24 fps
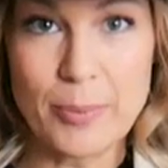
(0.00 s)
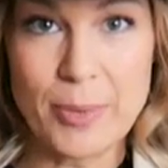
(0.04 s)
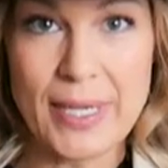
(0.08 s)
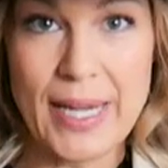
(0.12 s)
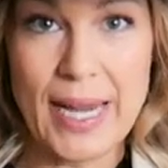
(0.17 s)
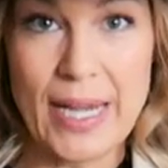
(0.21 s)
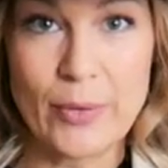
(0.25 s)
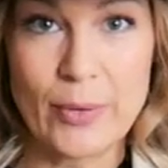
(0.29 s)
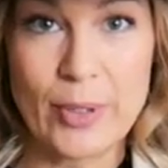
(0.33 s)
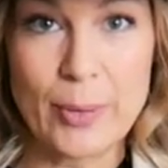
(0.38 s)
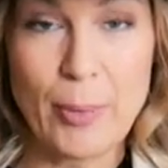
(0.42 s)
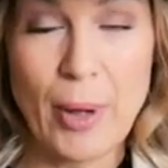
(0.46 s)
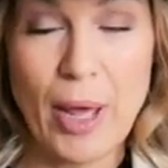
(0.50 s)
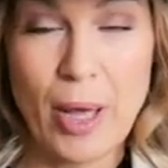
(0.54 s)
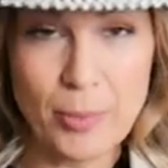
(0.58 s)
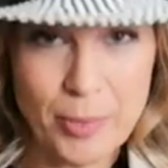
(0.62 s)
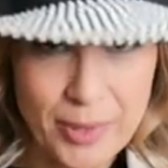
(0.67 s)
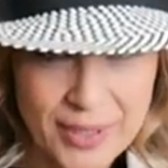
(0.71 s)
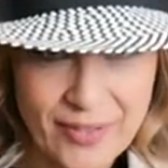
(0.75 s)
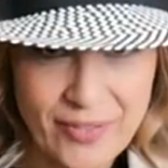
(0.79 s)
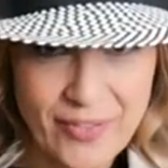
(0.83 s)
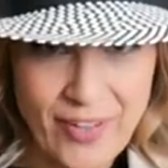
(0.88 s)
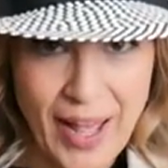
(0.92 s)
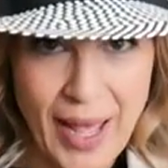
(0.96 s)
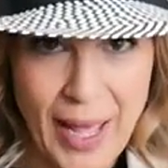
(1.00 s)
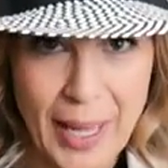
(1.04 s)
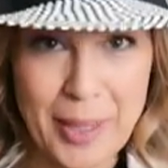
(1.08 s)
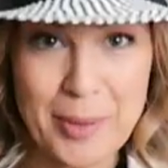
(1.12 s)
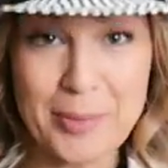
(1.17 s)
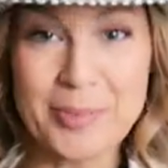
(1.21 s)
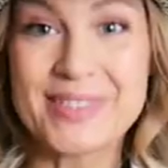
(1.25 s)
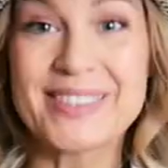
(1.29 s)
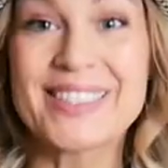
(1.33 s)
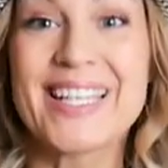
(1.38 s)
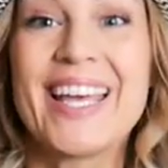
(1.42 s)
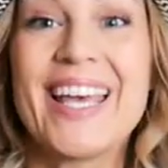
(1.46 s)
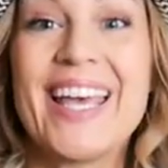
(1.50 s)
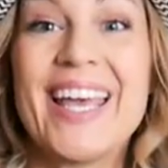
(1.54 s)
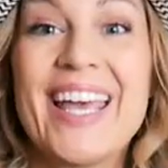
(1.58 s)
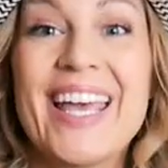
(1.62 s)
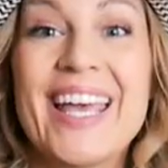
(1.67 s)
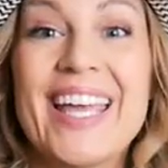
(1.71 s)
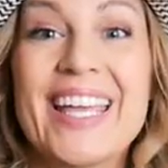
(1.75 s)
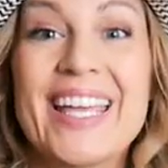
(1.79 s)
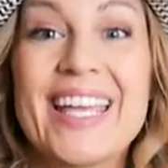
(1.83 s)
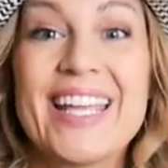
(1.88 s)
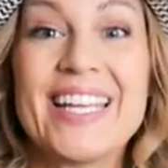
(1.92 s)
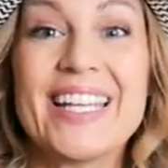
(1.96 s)
Banana Republic vibes.
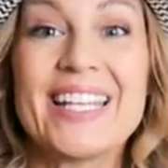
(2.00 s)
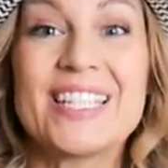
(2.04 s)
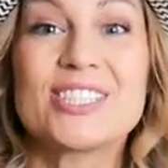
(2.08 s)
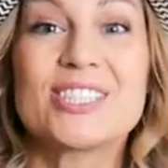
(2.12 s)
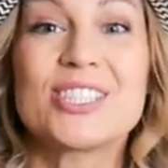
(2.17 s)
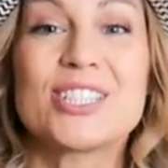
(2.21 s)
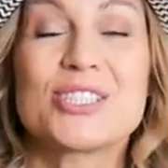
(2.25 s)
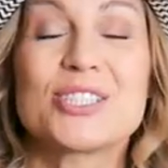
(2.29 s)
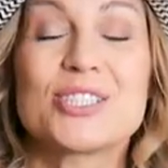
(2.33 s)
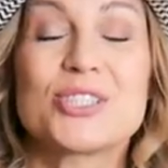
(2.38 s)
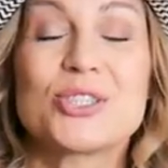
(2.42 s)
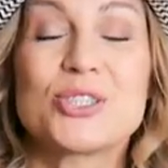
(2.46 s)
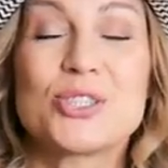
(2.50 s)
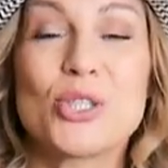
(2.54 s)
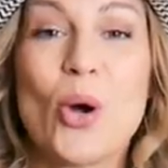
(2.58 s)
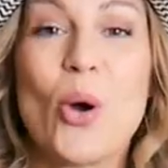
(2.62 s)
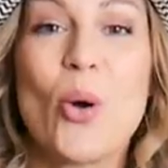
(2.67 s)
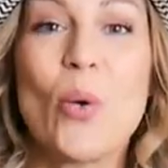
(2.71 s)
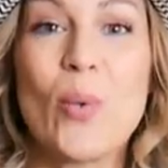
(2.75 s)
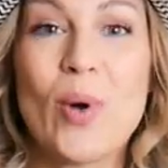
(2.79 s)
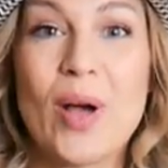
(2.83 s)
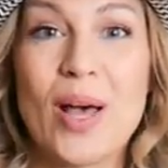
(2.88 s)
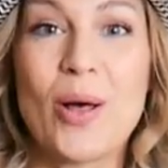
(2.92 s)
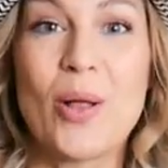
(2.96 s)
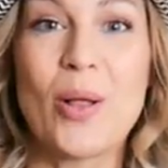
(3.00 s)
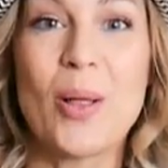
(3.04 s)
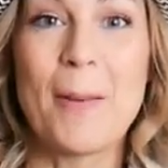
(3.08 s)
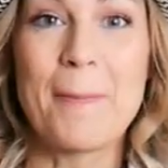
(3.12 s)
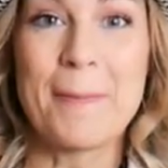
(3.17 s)
It is so well